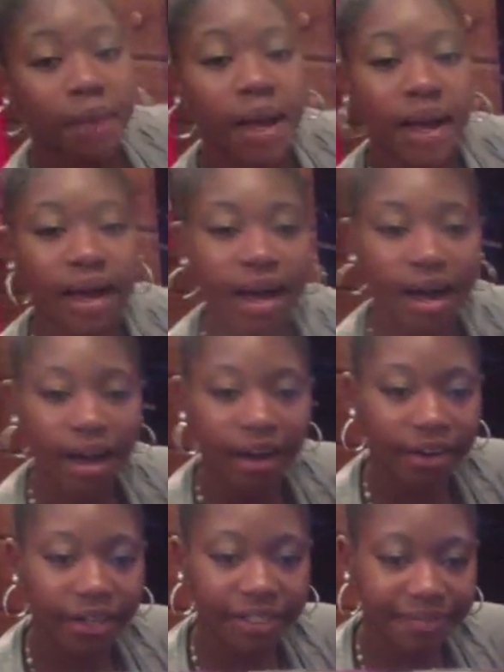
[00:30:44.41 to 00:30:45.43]
my
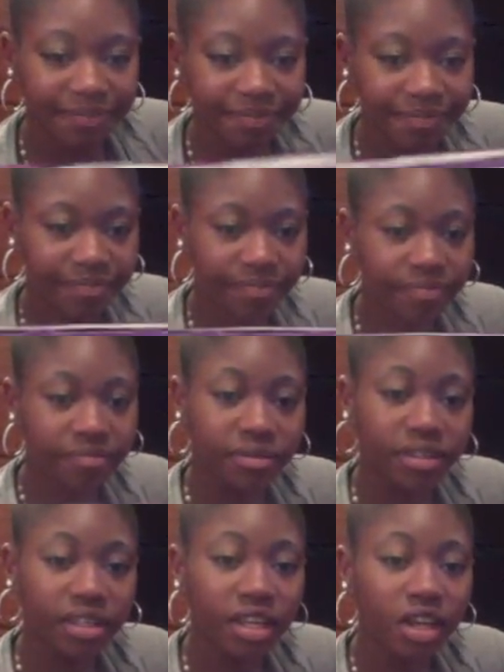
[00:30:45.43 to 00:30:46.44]
iron.
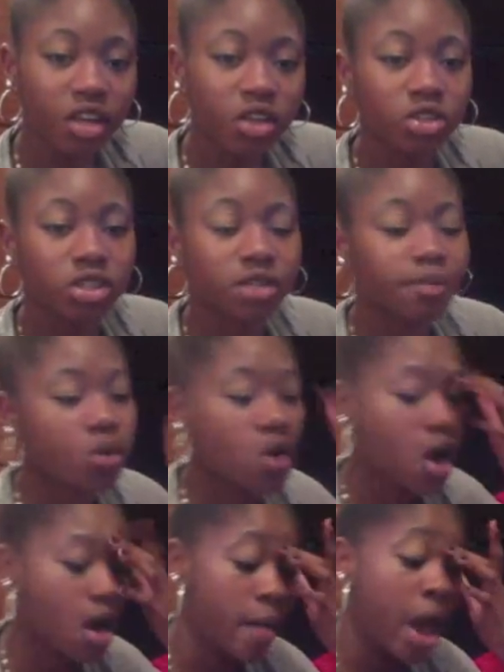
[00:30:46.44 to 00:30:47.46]
Little simple
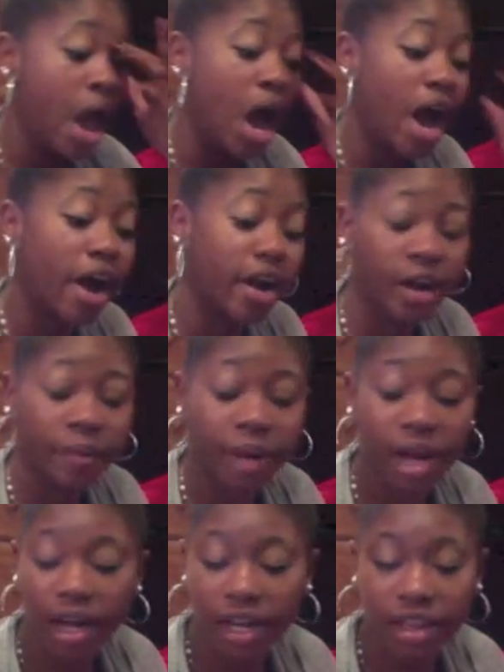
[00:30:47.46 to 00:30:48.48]
iron. Iron, I
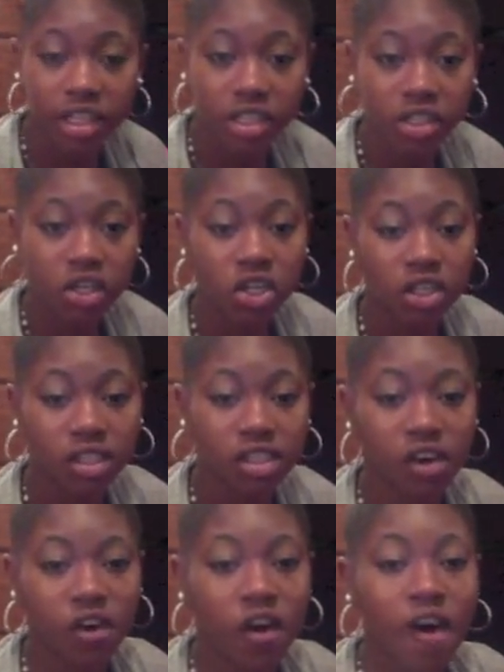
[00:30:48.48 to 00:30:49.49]
mean. I got this on
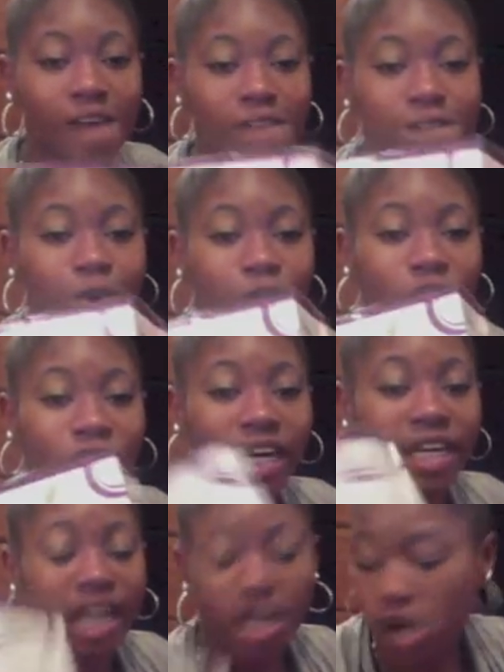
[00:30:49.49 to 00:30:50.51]
sale for
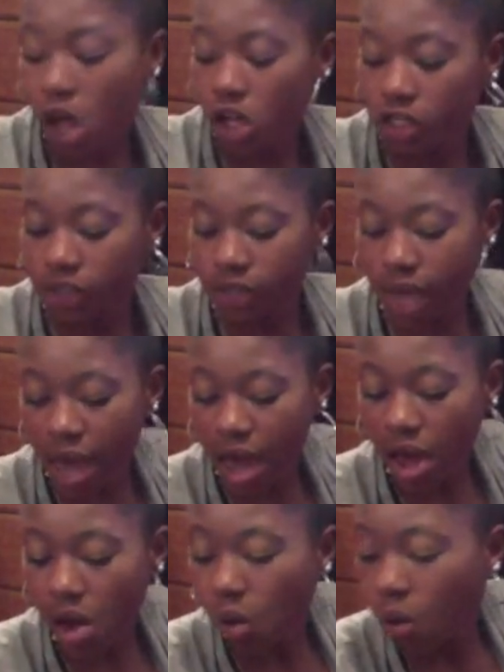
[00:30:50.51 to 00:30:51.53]
$9 at